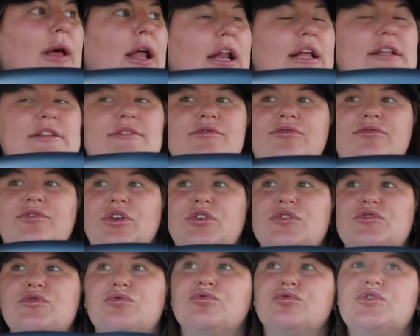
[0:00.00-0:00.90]
and it
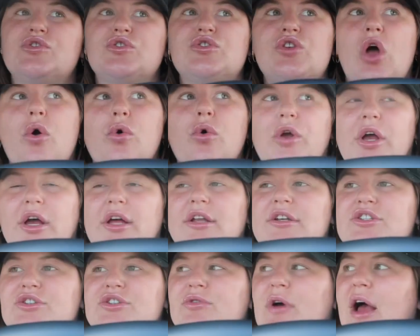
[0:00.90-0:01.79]
feels so
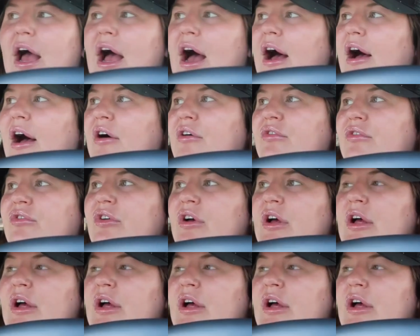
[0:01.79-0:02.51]
good to have